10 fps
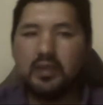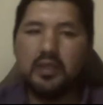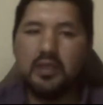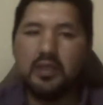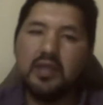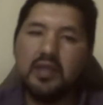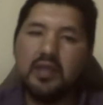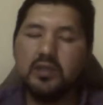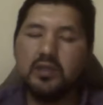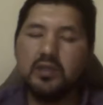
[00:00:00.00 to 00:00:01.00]
In this
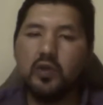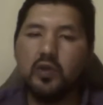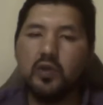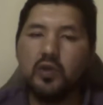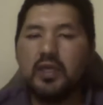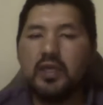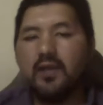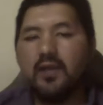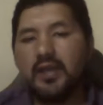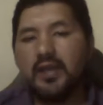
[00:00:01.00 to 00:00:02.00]
case, we can
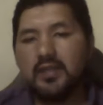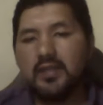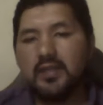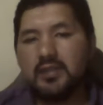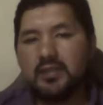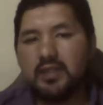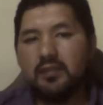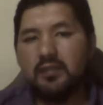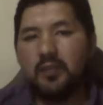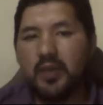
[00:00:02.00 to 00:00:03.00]
have that the